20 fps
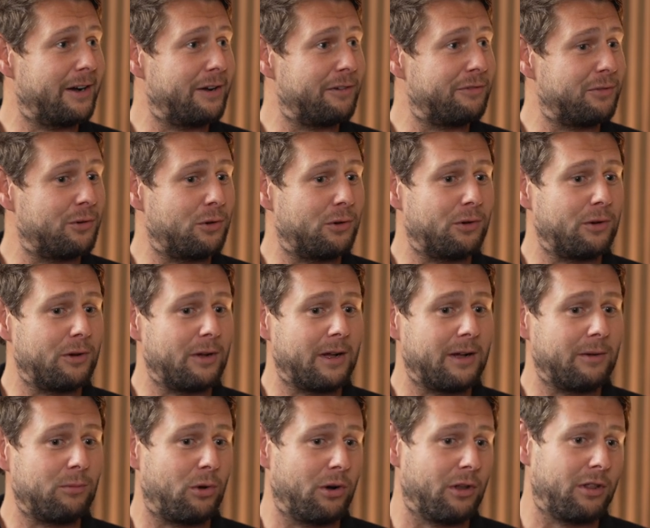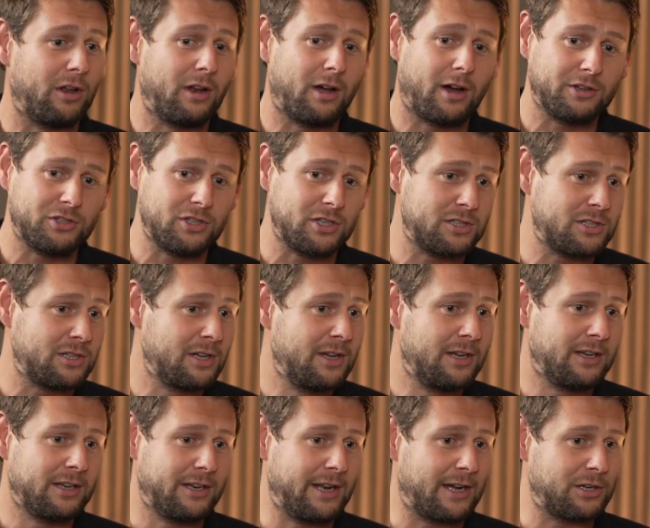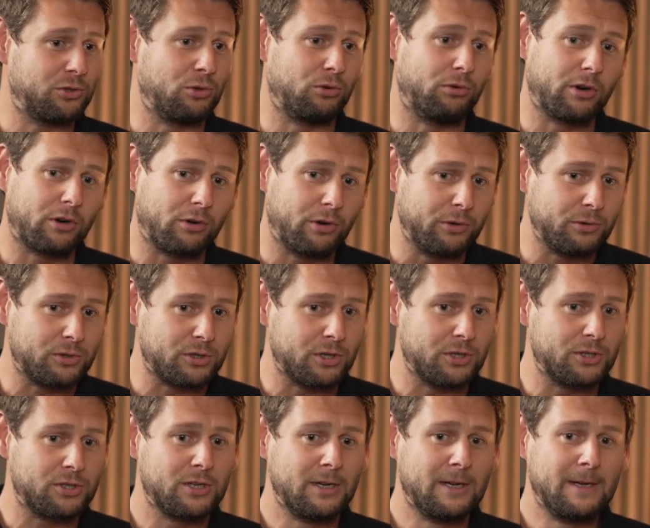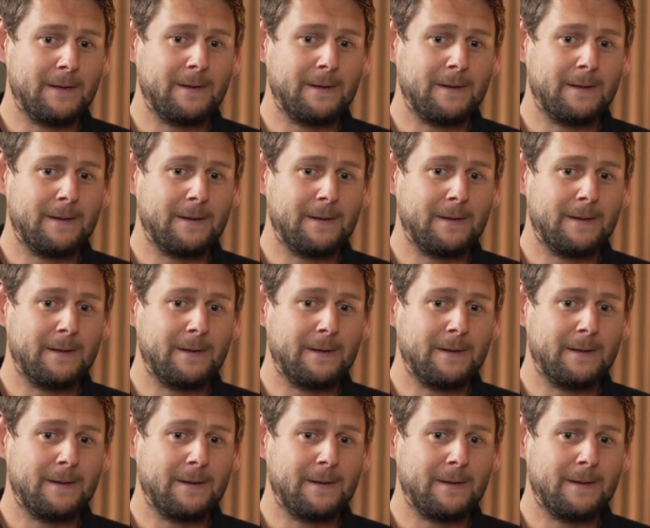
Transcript: for one of the largest national recruiters.